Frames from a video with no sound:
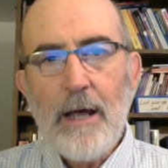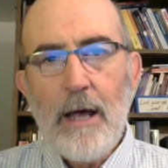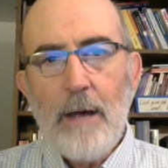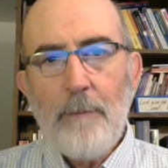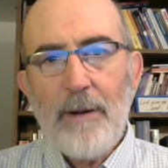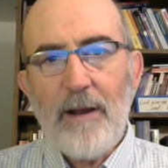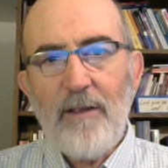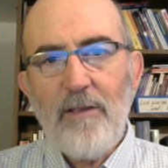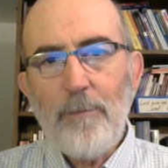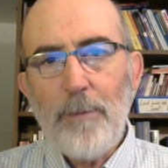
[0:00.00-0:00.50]

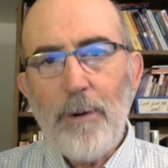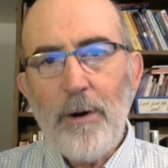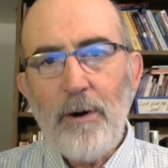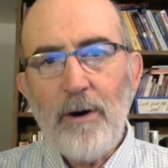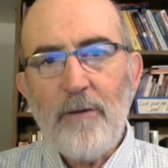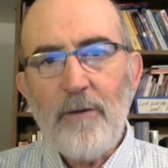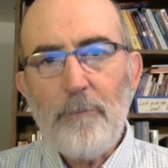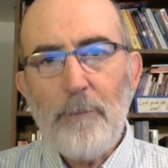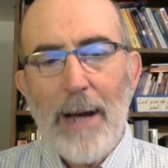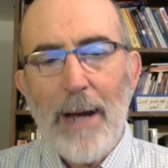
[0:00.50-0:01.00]
but a spirit
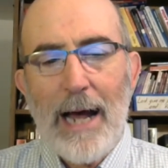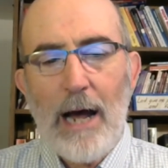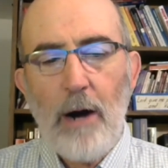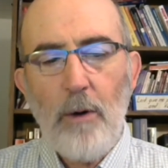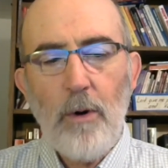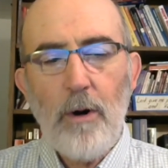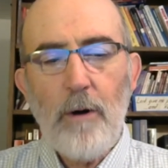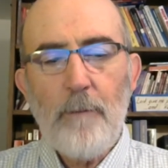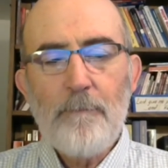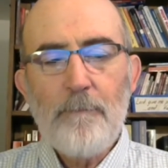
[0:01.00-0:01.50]
of
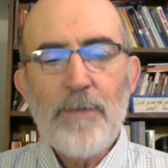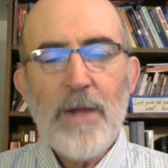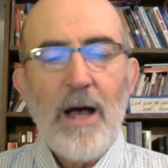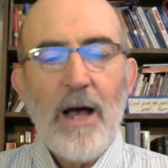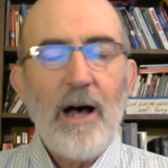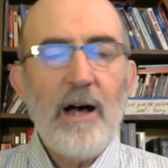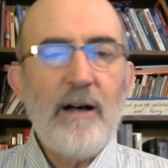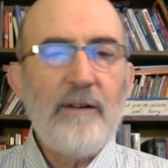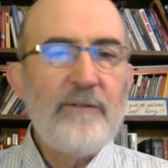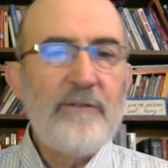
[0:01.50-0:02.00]
power,
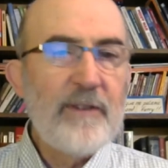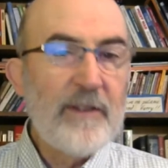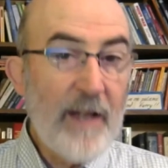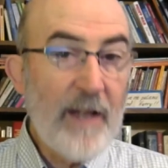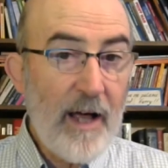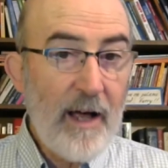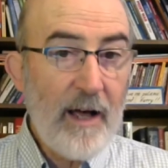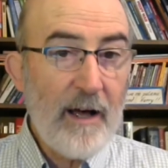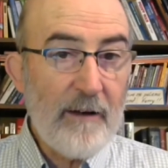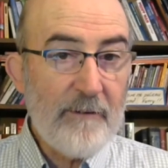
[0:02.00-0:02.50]
of
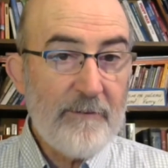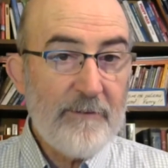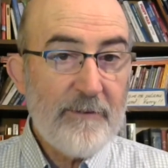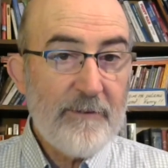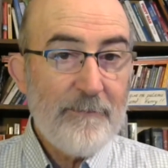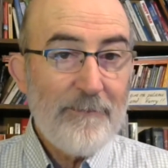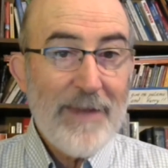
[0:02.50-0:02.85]
love,